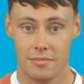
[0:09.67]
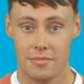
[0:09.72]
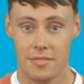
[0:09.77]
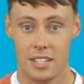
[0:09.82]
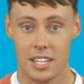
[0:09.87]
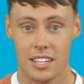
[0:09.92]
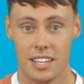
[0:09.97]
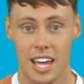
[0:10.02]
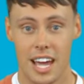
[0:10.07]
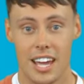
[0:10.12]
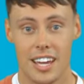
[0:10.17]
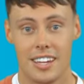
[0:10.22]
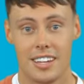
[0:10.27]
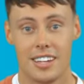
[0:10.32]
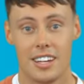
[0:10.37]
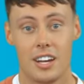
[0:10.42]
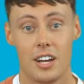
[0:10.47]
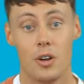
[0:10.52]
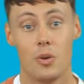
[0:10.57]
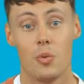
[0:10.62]
Today,
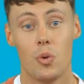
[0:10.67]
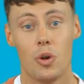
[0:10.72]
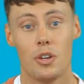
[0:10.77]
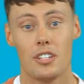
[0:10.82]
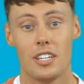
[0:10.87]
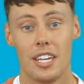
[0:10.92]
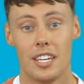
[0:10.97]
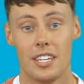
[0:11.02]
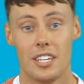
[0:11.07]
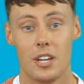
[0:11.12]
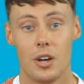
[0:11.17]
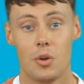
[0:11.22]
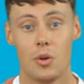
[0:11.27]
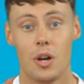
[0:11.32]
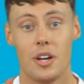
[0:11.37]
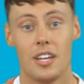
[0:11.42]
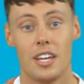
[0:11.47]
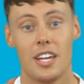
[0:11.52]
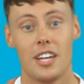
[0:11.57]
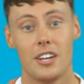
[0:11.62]
we're taking a
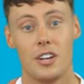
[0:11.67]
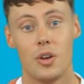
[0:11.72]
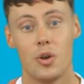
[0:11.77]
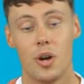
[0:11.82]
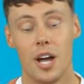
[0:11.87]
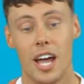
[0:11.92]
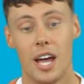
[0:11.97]
look at a new